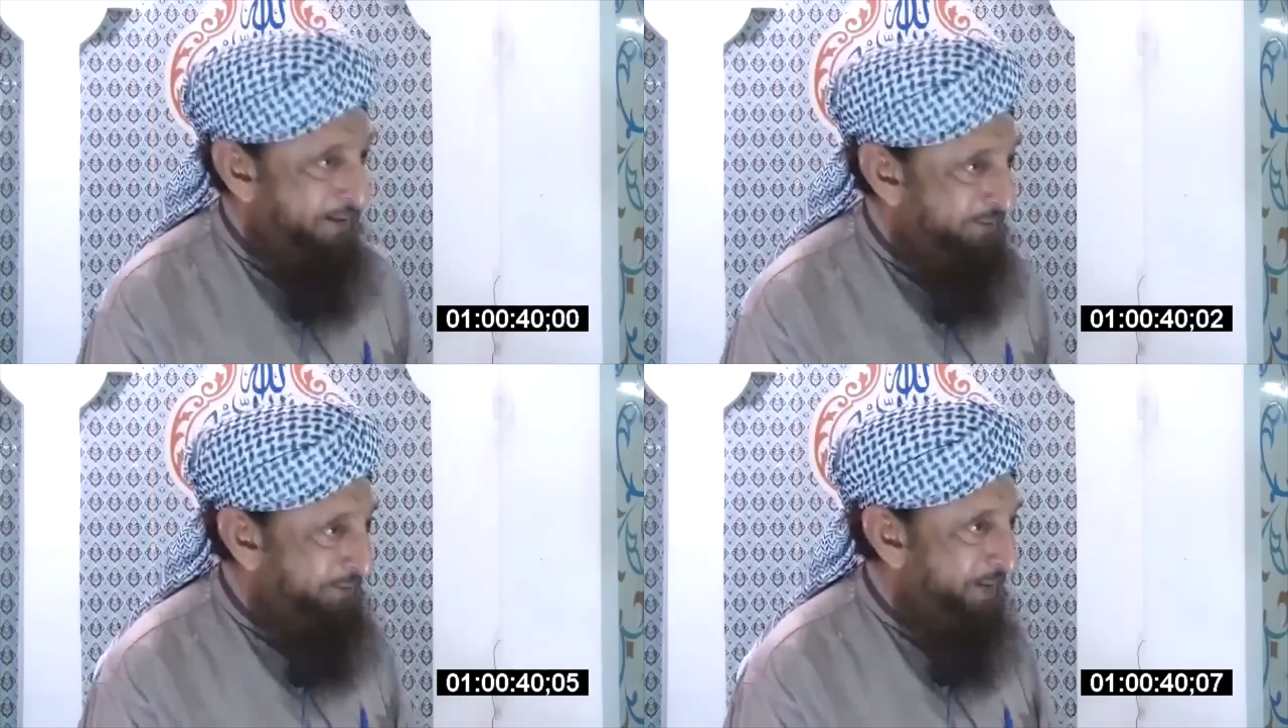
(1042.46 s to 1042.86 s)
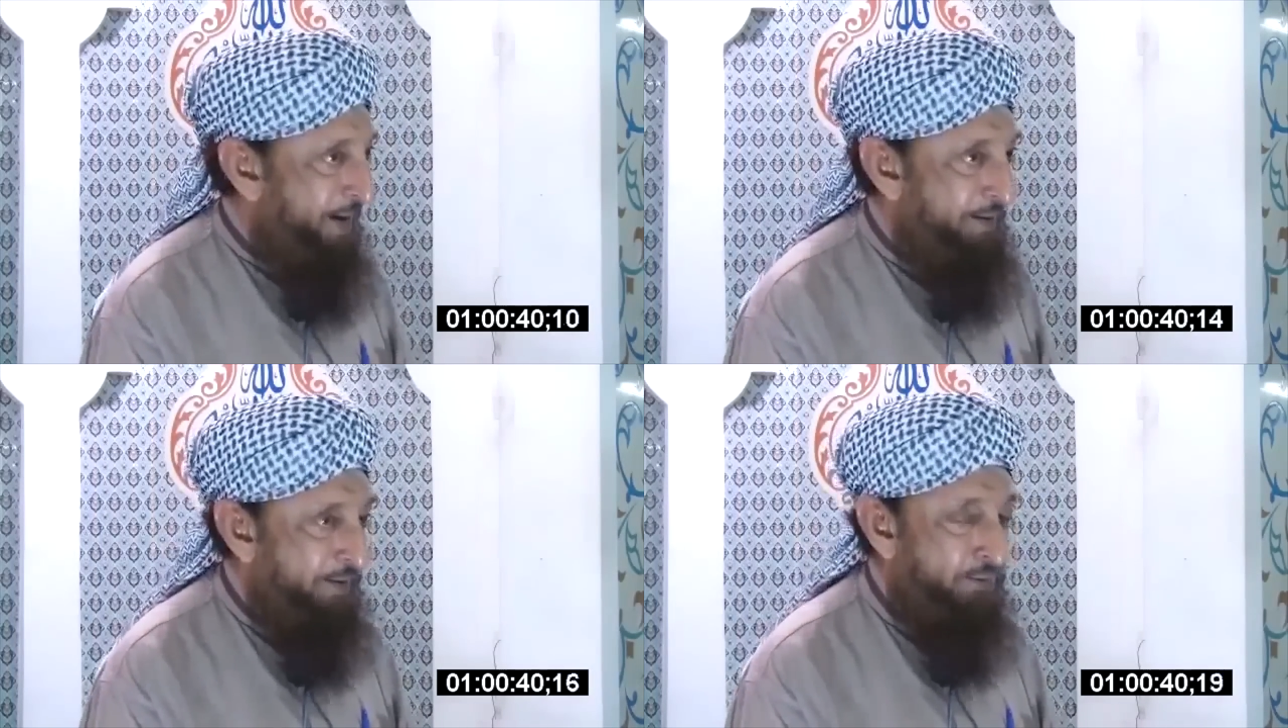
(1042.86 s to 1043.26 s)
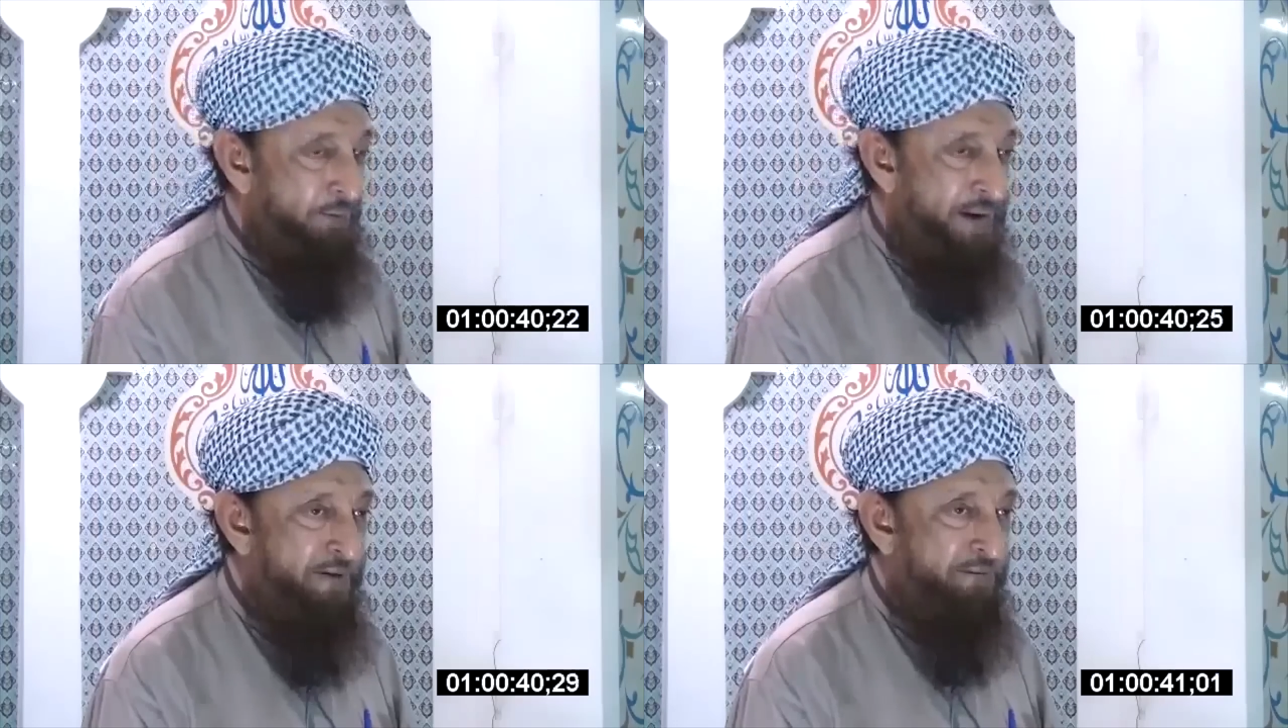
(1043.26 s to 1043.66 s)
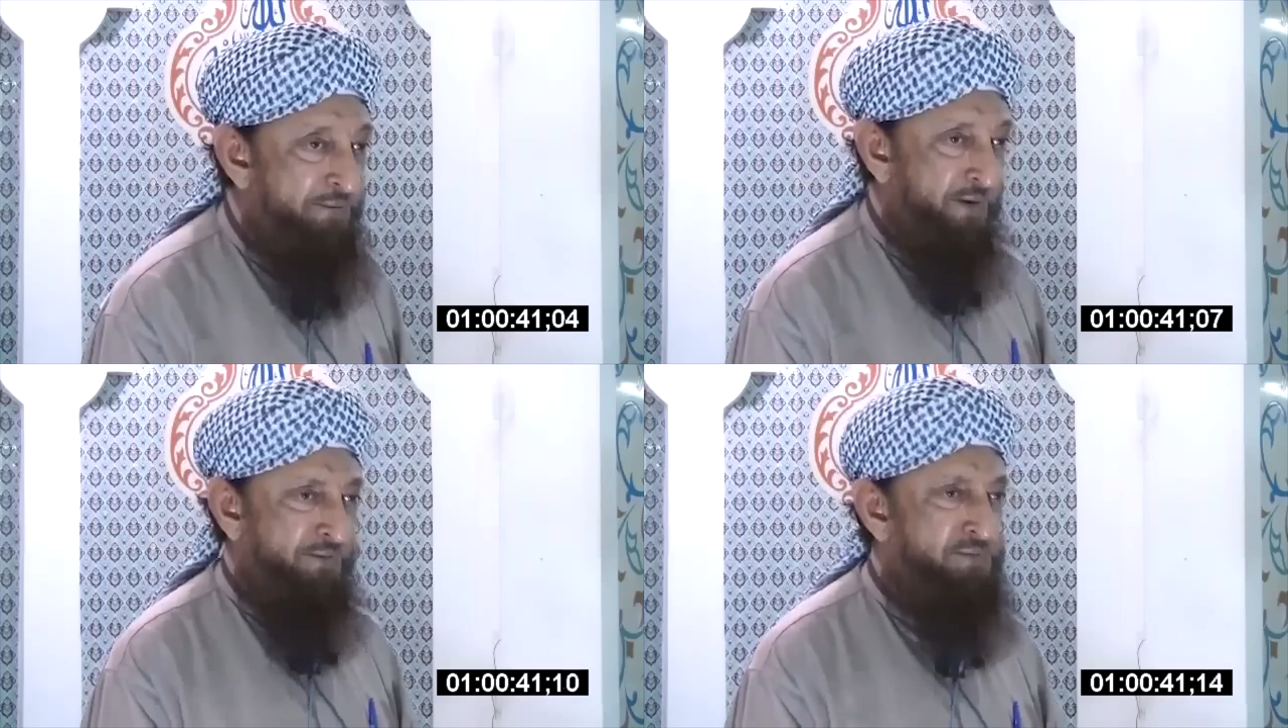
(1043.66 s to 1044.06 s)
Afghanistan has waged
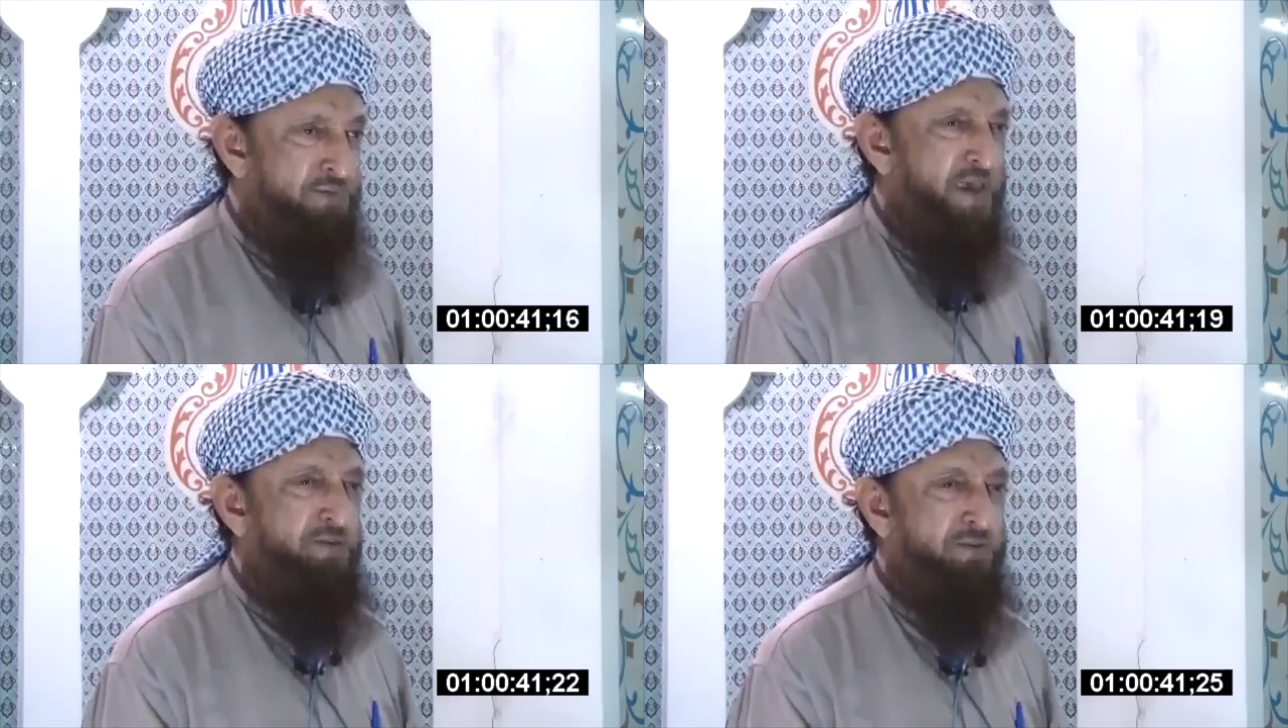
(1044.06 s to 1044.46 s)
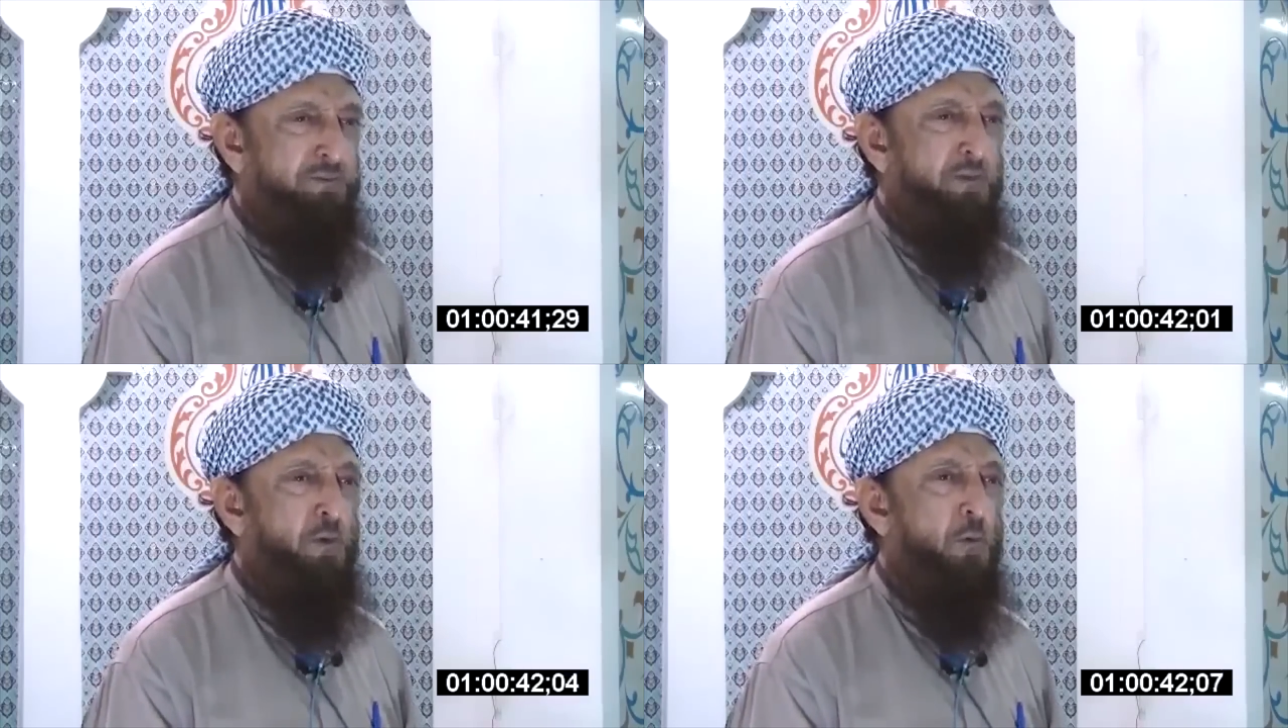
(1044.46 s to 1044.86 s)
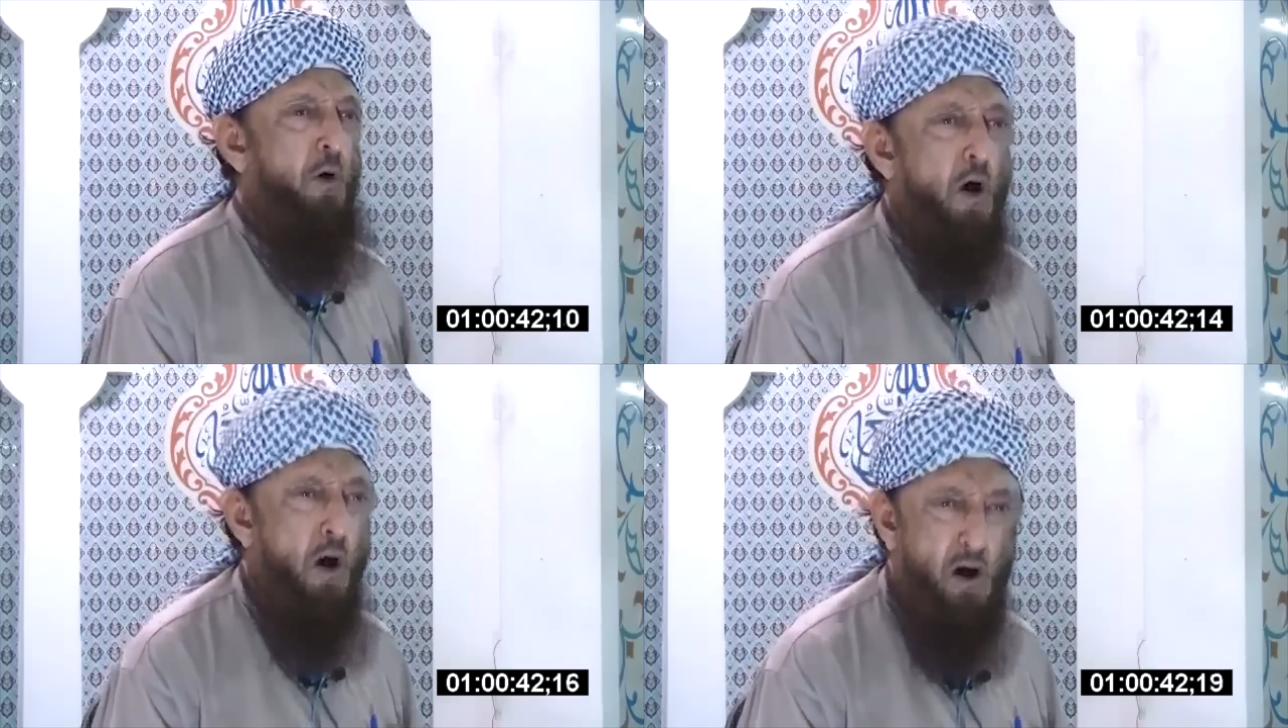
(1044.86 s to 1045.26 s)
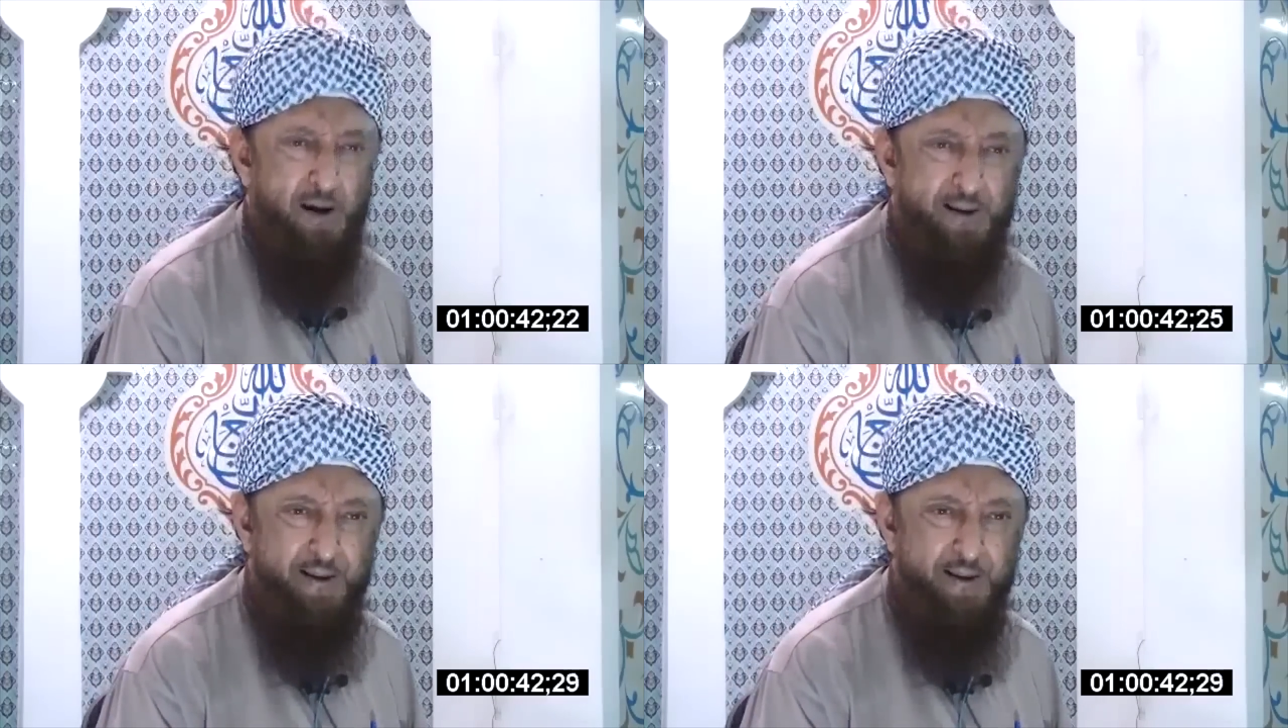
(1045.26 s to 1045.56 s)
successful war